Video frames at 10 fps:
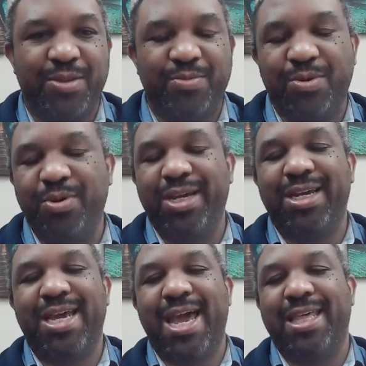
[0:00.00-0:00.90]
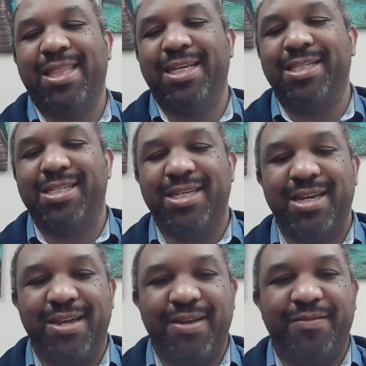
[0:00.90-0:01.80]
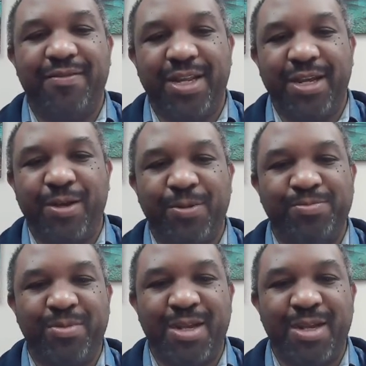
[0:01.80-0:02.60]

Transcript: throwing athletes video.